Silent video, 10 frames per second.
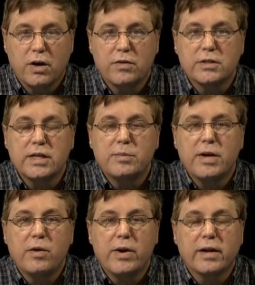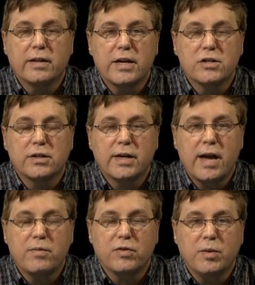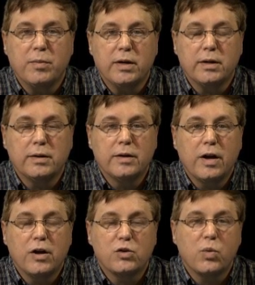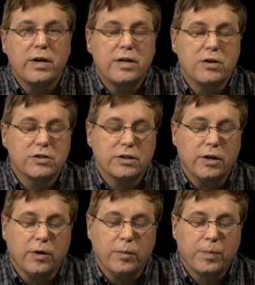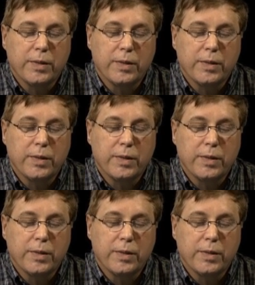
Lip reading: of this EPA regulation came from 20 years ago.